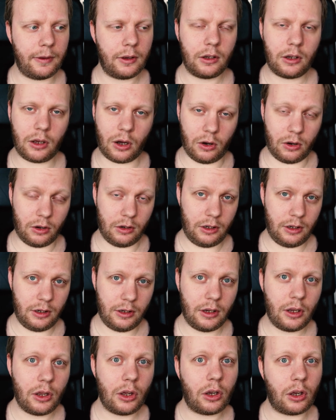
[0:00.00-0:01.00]
Carl,
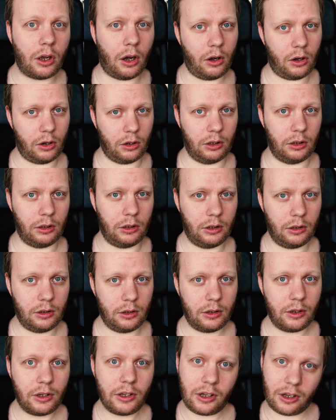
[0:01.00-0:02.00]
Carl,
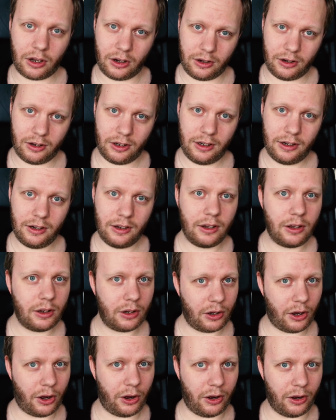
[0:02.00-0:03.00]
Carl,
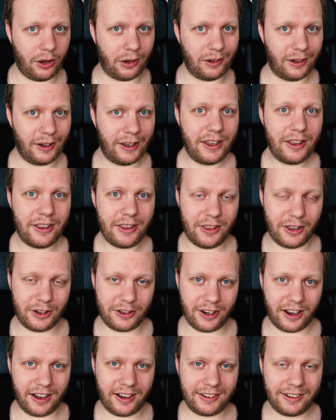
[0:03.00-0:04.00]
Carl. The
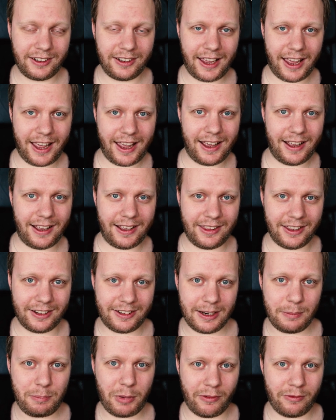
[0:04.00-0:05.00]
tongue, the
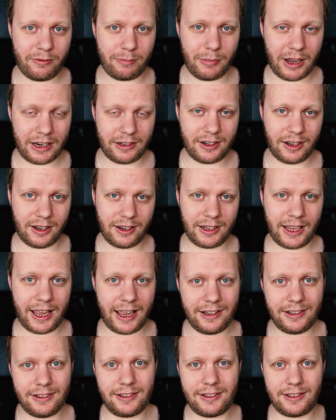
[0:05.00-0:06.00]
tip of my tongue
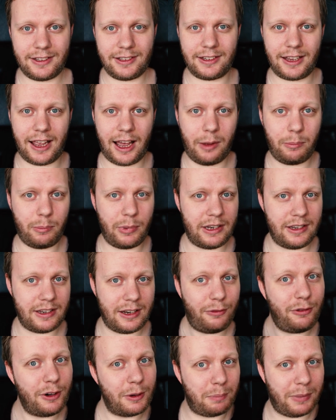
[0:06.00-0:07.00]
ends up in
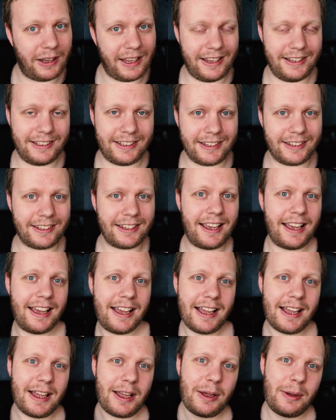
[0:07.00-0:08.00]
different places,
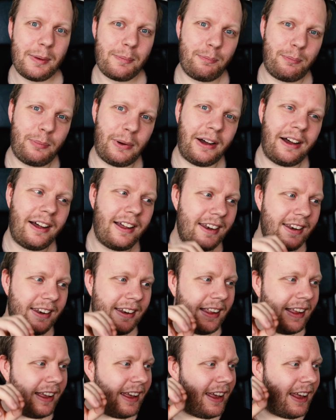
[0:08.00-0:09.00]
but
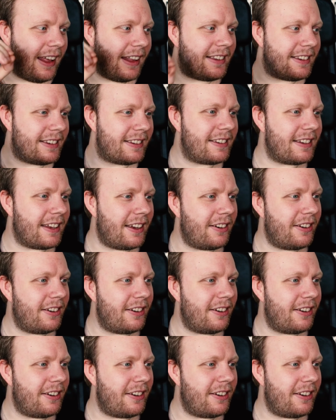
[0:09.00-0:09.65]
it's